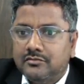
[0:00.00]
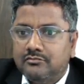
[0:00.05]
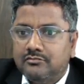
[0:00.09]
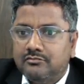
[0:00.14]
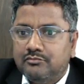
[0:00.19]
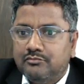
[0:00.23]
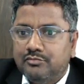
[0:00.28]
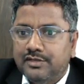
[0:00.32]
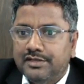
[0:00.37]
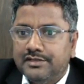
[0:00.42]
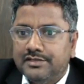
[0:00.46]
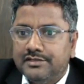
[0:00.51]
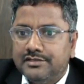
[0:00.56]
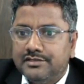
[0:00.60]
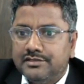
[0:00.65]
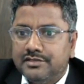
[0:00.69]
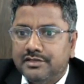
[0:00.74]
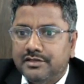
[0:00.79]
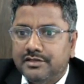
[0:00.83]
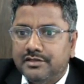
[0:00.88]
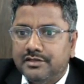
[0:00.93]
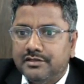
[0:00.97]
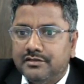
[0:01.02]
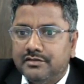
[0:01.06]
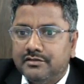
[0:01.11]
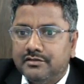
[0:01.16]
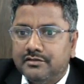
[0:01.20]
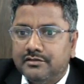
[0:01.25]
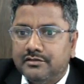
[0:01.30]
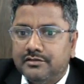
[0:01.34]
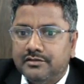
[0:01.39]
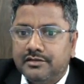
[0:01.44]
benzene,
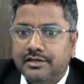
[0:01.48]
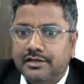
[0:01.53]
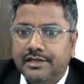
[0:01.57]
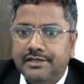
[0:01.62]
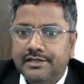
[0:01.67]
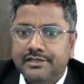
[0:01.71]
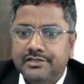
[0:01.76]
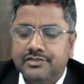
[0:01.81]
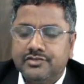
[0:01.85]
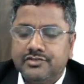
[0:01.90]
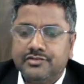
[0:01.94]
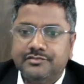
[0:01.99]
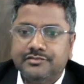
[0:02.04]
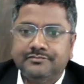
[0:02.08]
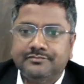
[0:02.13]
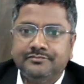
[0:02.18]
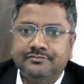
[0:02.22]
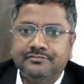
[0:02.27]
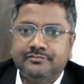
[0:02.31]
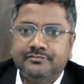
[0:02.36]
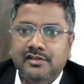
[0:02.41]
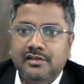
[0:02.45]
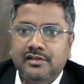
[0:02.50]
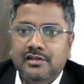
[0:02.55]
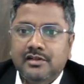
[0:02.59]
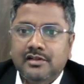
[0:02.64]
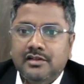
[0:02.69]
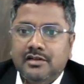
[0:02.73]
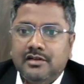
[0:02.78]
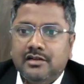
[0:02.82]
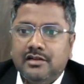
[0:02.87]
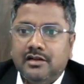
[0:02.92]
right?
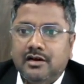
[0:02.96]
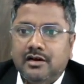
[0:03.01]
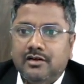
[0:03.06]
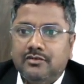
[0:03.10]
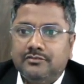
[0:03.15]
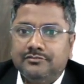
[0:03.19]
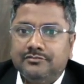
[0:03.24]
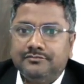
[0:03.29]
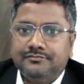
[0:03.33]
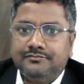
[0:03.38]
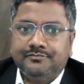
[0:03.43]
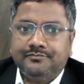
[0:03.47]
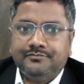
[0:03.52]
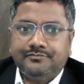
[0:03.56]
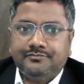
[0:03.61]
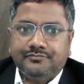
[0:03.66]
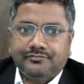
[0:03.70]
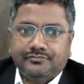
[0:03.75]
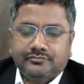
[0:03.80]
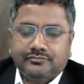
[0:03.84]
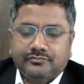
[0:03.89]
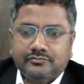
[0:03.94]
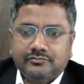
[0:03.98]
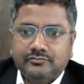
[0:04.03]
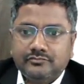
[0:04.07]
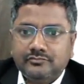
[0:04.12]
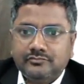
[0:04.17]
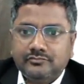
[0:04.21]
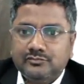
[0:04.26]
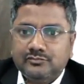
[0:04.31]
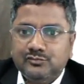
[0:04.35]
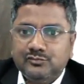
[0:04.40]
Now
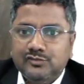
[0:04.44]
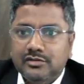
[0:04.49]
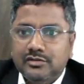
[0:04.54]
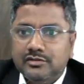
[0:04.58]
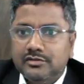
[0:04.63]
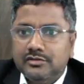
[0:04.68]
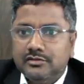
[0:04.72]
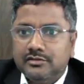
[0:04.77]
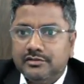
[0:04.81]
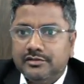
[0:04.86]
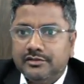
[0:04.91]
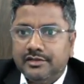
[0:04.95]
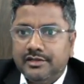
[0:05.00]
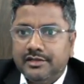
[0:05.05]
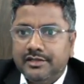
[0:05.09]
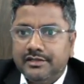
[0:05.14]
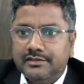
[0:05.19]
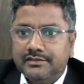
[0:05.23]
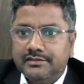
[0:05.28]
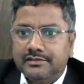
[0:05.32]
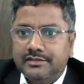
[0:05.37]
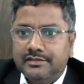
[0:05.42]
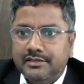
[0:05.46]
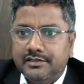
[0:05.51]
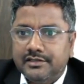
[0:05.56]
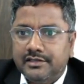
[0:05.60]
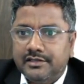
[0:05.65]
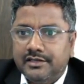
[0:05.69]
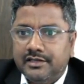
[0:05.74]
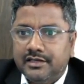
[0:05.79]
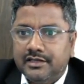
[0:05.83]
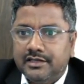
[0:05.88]
let
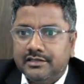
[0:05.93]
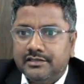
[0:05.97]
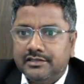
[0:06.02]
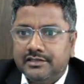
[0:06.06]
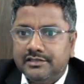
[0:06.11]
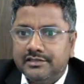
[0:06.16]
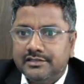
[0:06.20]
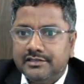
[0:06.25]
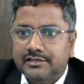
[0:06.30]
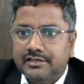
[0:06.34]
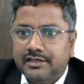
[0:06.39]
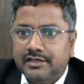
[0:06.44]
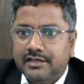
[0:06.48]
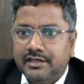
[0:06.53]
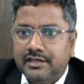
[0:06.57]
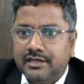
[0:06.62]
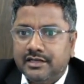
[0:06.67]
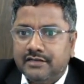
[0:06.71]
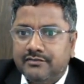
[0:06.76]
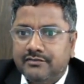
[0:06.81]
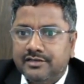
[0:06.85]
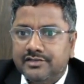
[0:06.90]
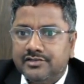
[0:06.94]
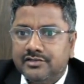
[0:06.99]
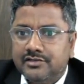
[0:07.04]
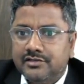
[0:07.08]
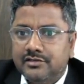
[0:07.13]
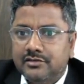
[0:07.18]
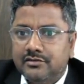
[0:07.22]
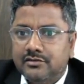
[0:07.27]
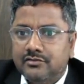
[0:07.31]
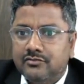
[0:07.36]
the, this is the
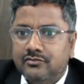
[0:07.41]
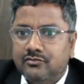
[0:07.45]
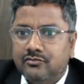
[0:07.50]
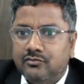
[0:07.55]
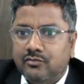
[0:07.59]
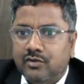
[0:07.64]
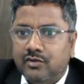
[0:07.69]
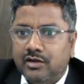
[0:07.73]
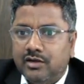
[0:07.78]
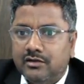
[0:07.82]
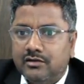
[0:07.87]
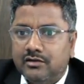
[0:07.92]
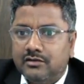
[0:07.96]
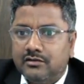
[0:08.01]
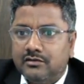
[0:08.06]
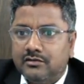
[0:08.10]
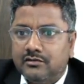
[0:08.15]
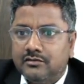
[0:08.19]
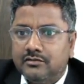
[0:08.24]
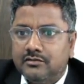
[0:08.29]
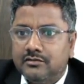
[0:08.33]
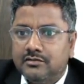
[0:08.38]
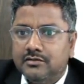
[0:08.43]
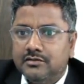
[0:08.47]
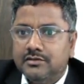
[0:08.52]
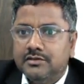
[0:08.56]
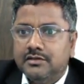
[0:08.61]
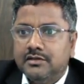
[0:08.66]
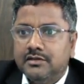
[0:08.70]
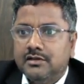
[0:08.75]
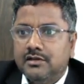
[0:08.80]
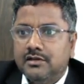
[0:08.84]
equation 1.
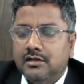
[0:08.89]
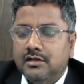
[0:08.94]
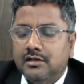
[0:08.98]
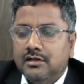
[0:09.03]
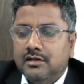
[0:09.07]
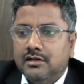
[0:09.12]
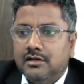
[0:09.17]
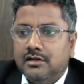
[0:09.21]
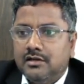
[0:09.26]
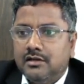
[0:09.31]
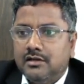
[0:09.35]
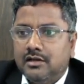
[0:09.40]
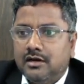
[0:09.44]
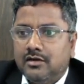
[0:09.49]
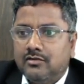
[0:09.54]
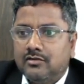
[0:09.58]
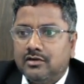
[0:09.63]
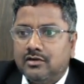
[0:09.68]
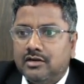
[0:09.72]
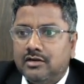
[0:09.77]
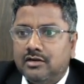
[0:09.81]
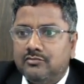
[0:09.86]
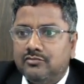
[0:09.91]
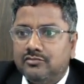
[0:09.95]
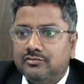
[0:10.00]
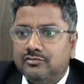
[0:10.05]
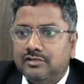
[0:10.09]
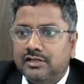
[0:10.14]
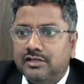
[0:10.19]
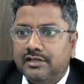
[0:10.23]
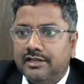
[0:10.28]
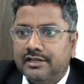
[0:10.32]
Now come to
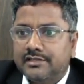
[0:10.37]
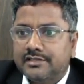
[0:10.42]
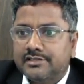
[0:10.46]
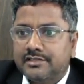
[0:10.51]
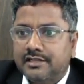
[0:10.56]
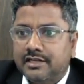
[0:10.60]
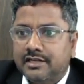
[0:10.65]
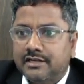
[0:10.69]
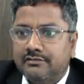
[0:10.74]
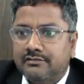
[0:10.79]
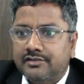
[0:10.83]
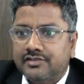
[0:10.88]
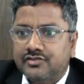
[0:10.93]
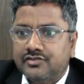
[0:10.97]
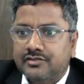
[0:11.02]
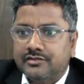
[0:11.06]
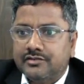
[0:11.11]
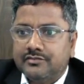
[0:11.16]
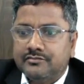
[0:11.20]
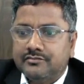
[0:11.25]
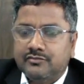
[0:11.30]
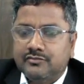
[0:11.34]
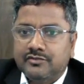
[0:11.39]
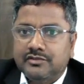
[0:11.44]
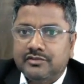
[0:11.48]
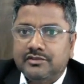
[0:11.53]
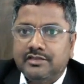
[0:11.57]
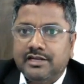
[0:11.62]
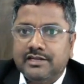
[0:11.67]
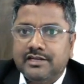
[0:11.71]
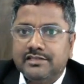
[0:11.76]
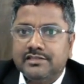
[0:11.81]
the next equation,
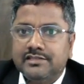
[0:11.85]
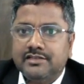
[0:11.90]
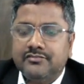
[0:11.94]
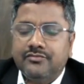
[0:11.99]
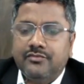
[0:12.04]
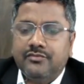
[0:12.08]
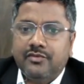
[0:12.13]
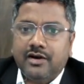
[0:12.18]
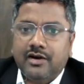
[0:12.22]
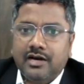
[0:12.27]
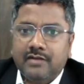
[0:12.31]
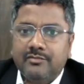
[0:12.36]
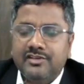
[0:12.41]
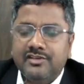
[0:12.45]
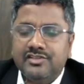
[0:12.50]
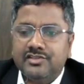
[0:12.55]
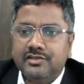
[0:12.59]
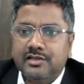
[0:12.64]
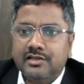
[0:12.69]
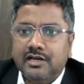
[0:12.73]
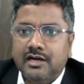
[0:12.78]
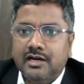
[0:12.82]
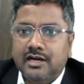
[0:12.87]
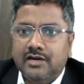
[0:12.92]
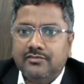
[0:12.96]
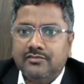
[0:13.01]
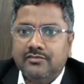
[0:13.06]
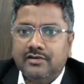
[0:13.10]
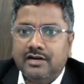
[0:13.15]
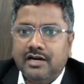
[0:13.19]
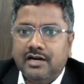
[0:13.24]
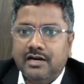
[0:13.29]
that is the formation
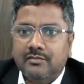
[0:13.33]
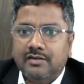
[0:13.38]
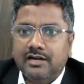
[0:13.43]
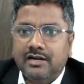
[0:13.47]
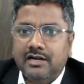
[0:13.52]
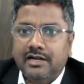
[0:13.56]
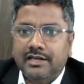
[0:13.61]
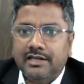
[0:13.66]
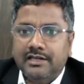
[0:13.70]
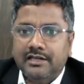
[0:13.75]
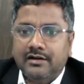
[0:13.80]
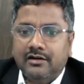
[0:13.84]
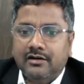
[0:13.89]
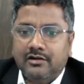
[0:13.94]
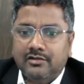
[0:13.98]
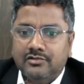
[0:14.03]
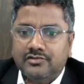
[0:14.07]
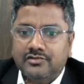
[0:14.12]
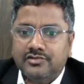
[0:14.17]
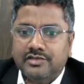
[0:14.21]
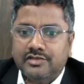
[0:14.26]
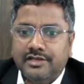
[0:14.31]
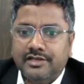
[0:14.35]
of carbon dioxide.